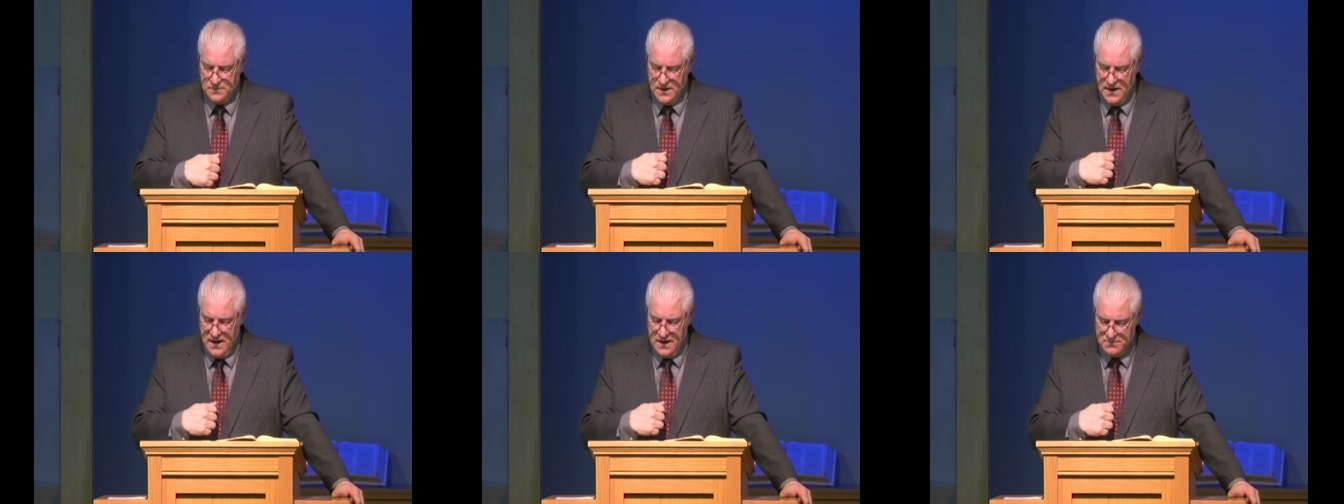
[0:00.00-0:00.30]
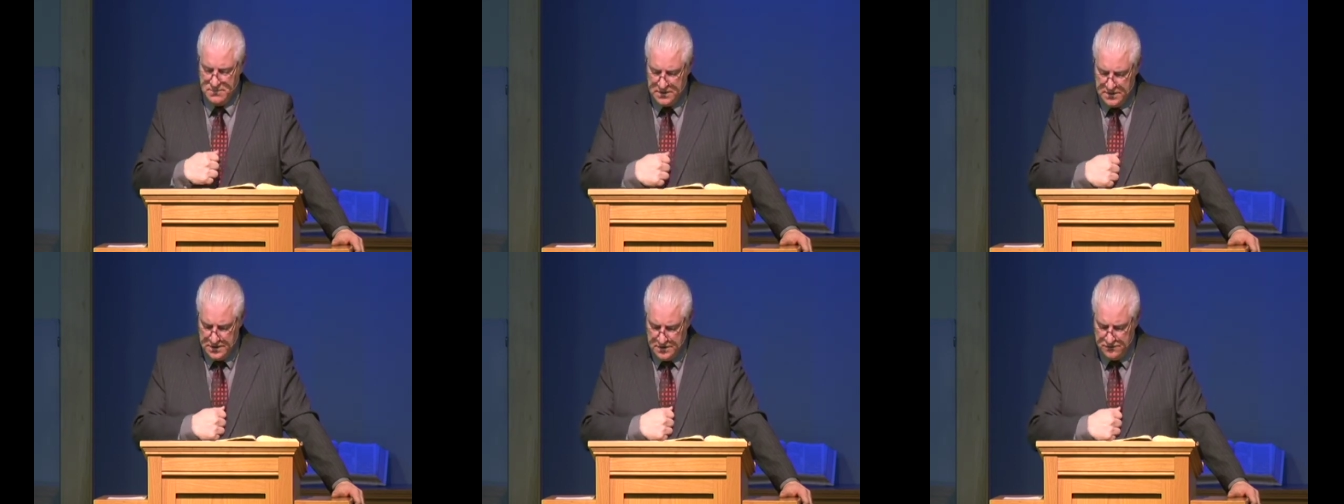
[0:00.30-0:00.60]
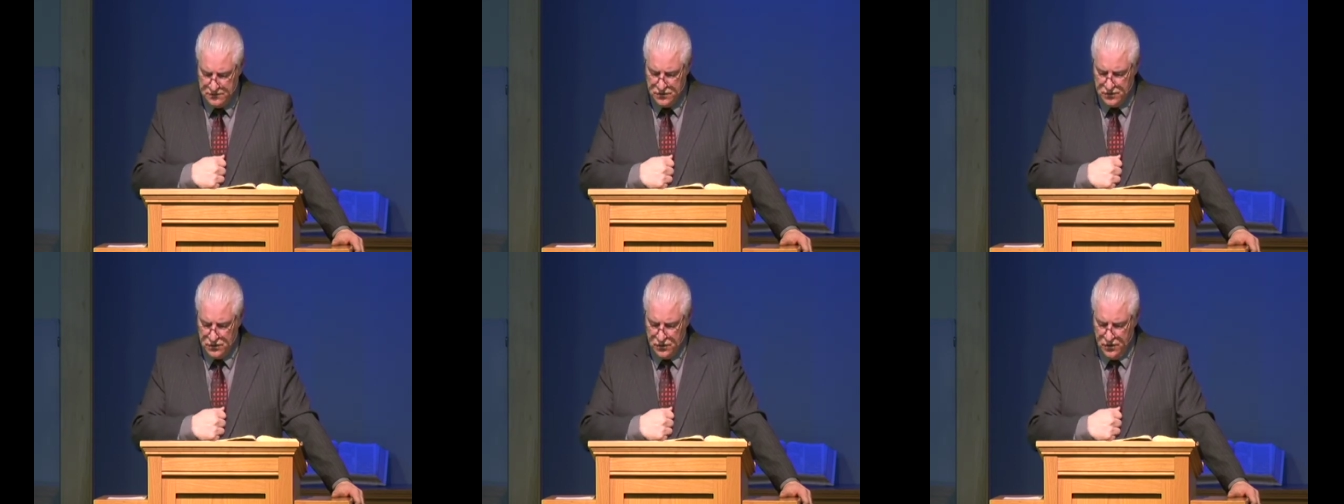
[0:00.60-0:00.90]
I
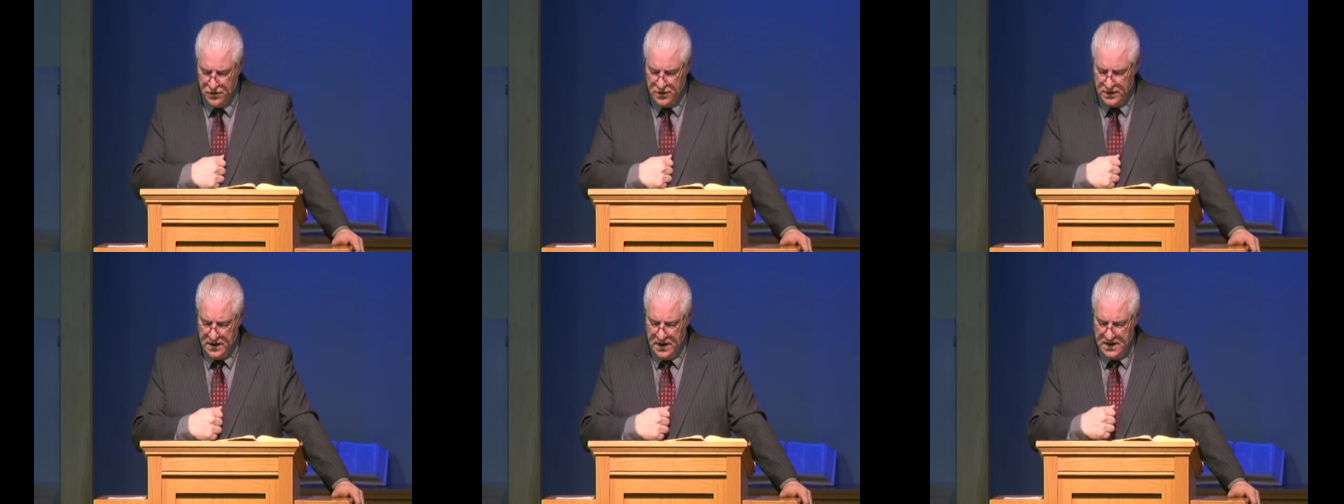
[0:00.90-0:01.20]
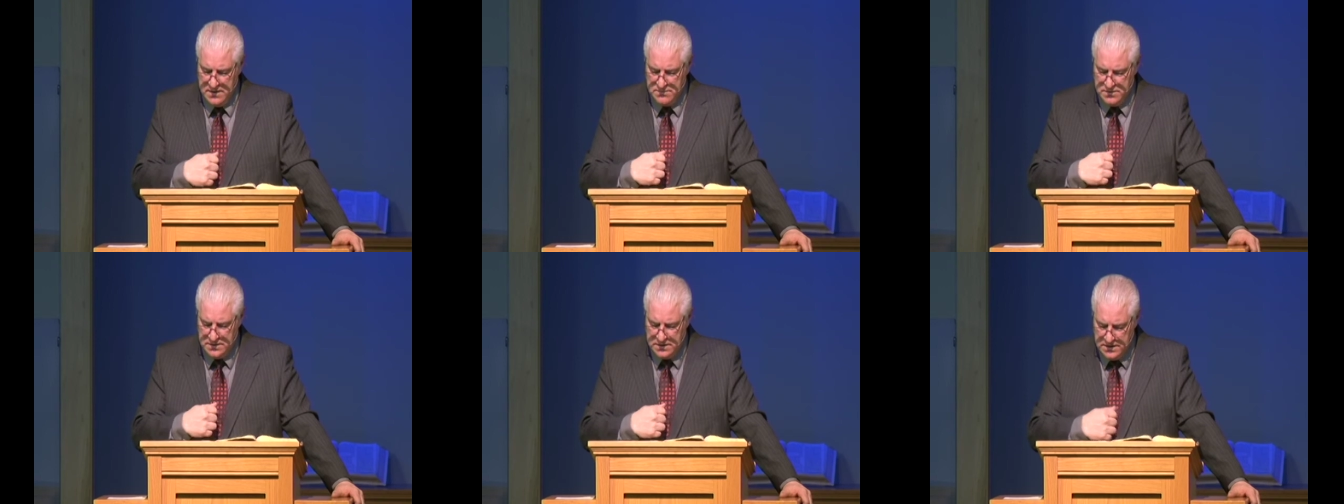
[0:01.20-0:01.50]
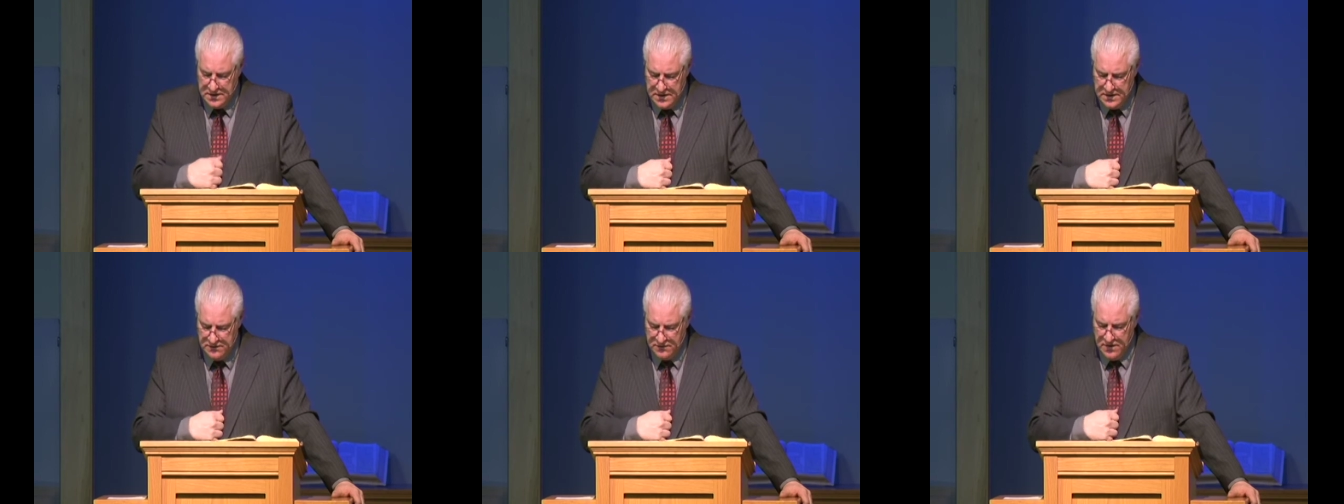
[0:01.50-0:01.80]
believe you, Lord. I
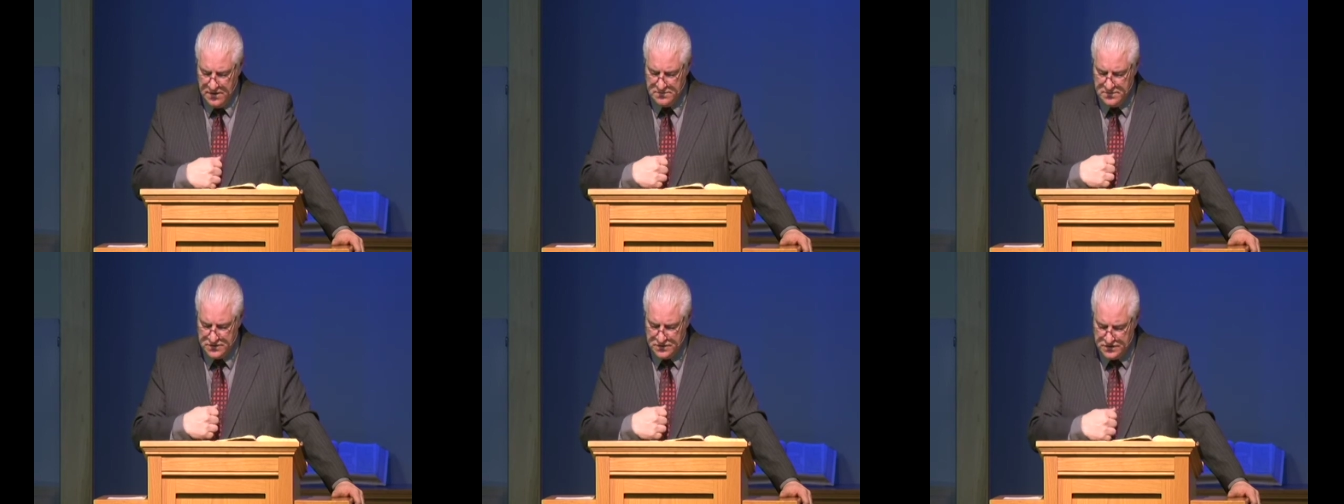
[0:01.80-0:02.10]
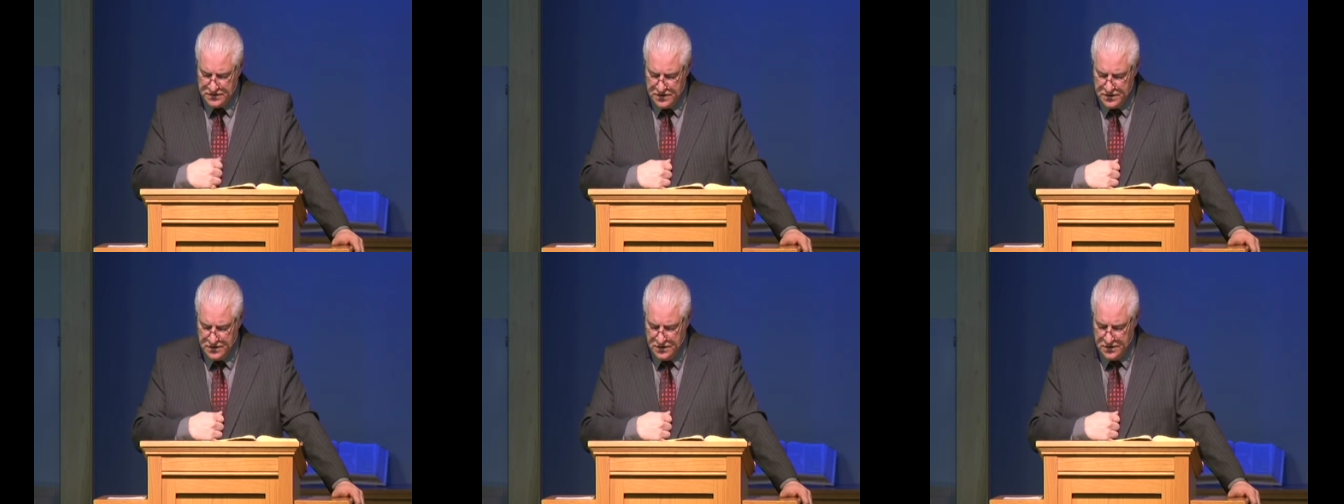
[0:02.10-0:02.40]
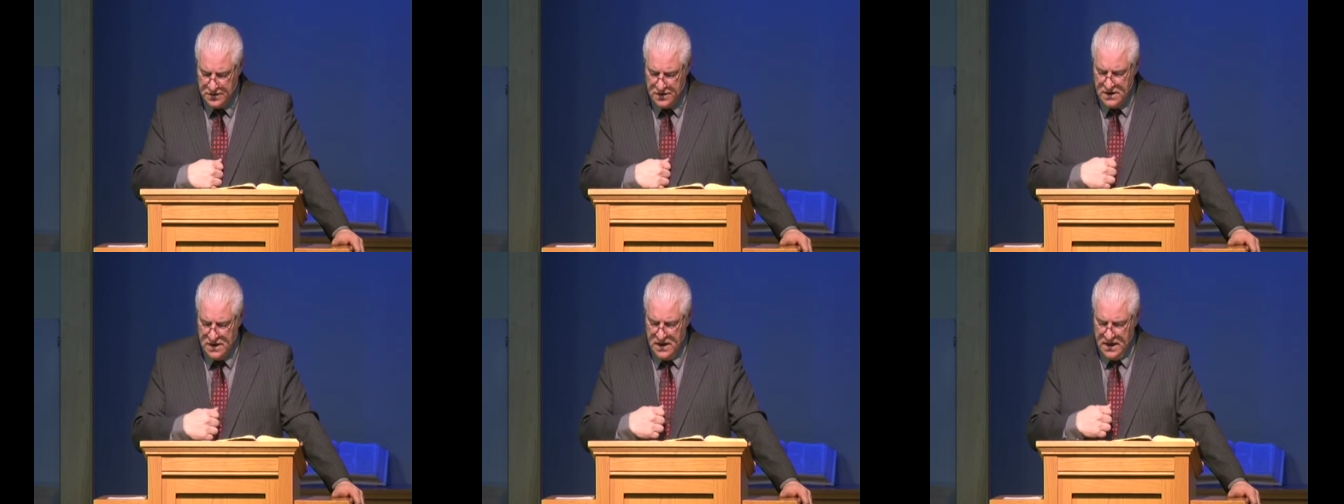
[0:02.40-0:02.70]
believe I'm a sinner,